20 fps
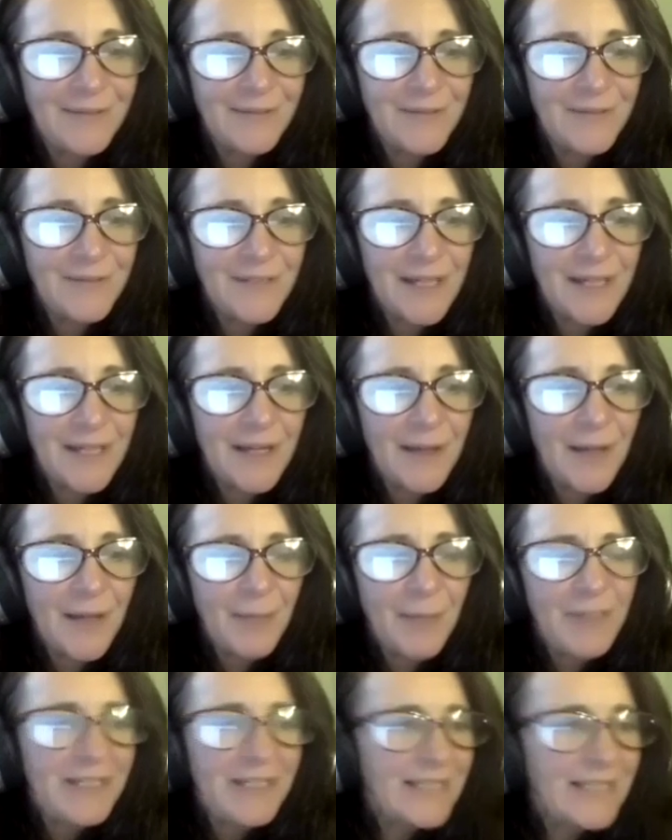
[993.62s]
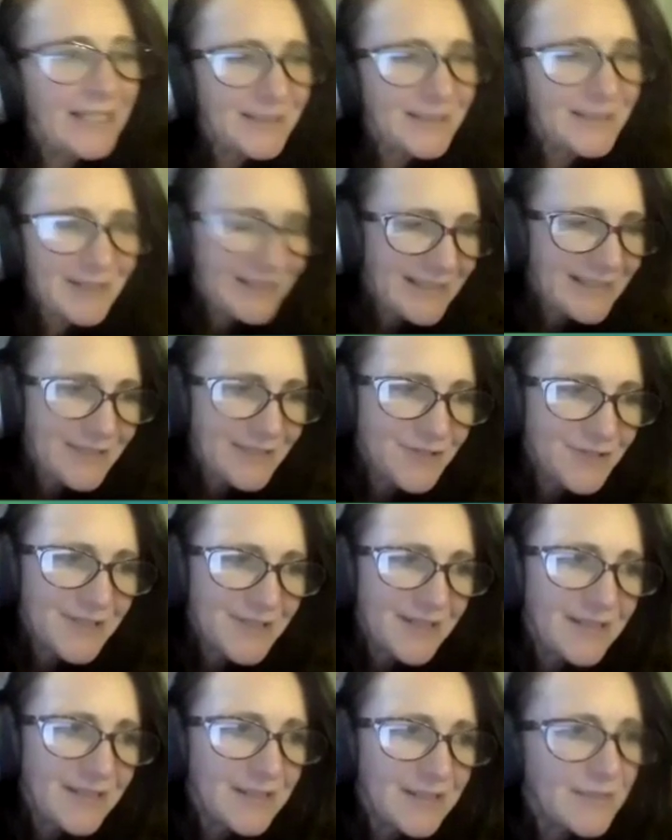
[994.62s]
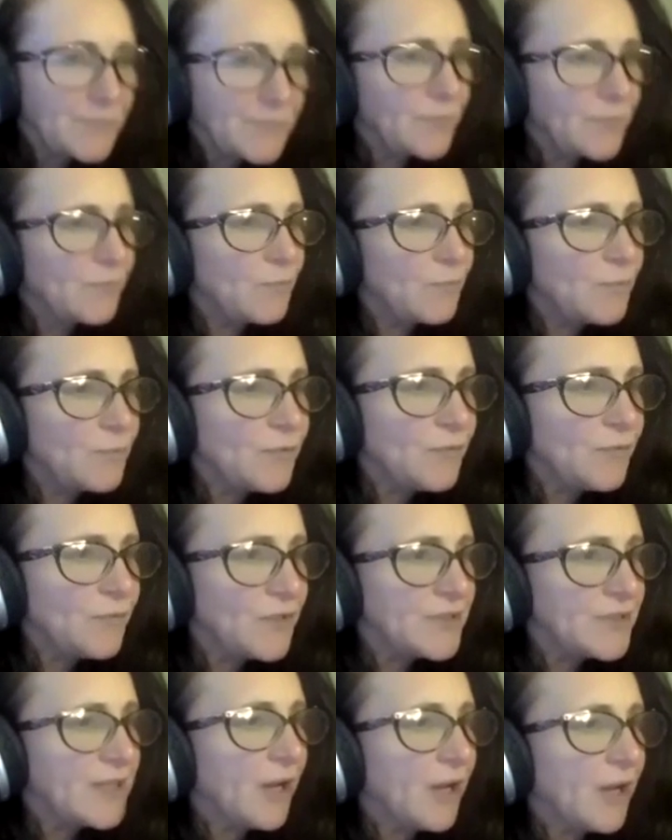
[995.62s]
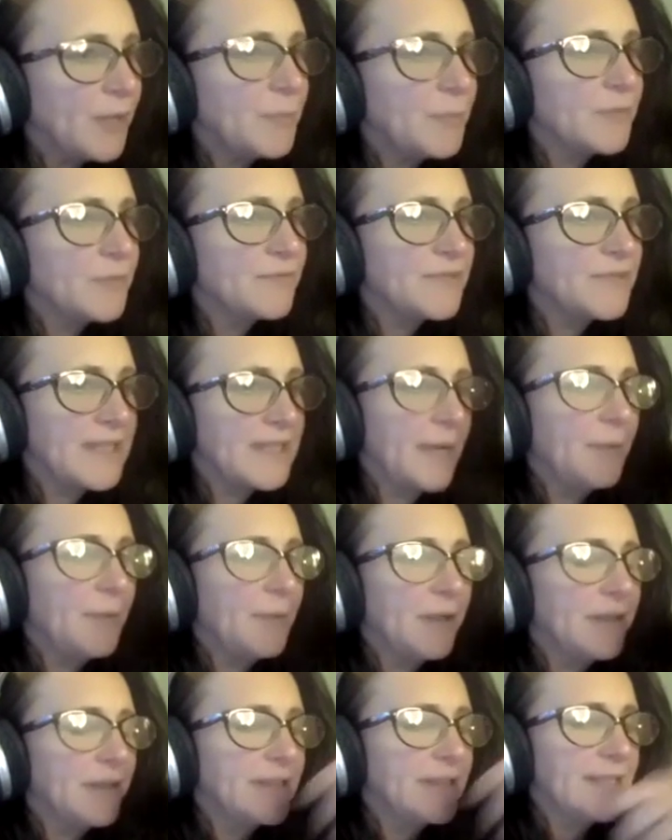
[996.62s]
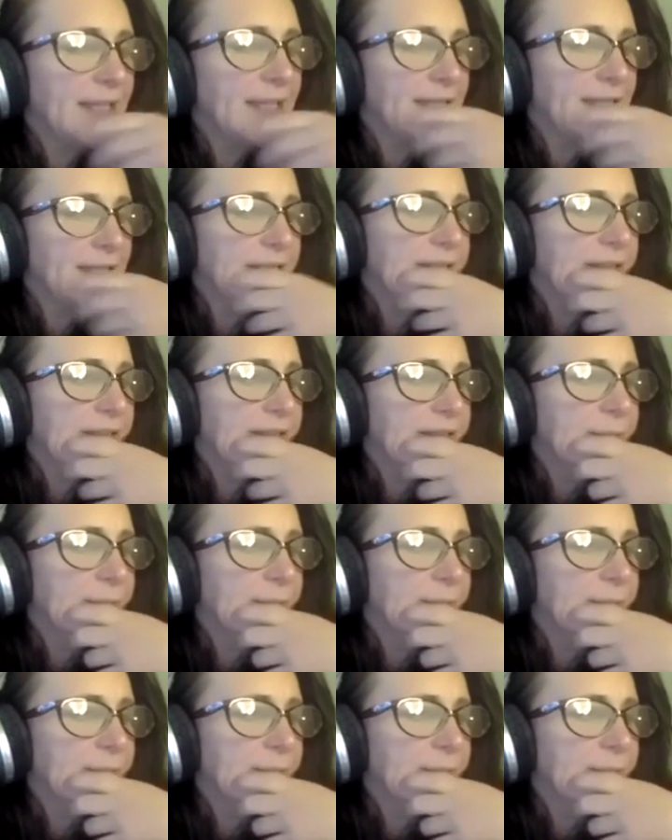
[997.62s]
yeah, I mean, it's interesting, the type of stammer, like you say,